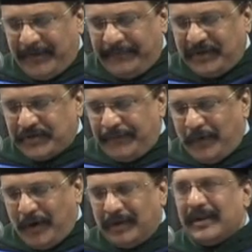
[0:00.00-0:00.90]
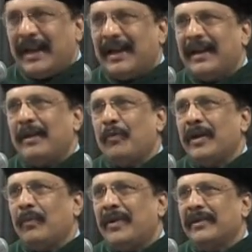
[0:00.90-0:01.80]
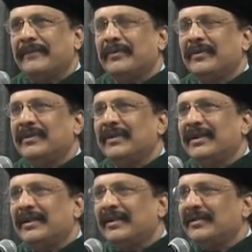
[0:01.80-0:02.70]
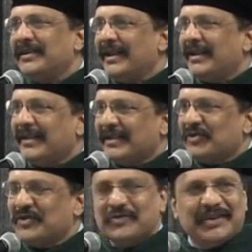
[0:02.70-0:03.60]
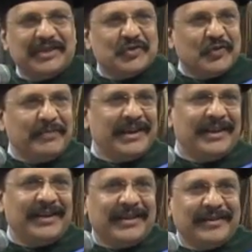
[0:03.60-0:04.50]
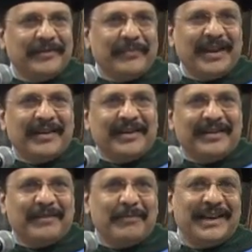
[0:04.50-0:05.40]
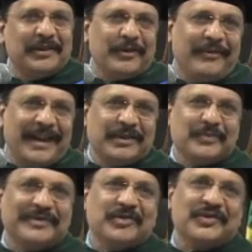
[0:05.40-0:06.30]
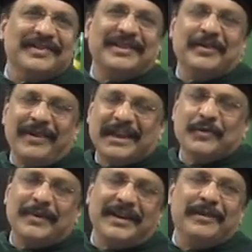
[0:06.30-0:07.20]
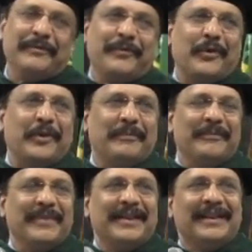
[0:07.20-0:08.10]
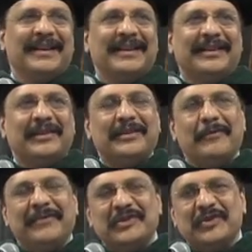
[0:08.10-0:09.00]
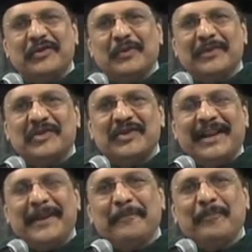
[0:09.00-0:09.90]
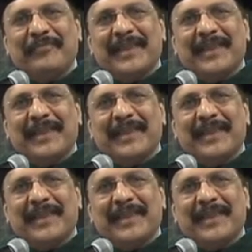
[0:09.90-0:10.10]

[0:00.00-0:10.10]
First of all, what a wonderful day it is to see so many young medical graduates graduating from Windsor University.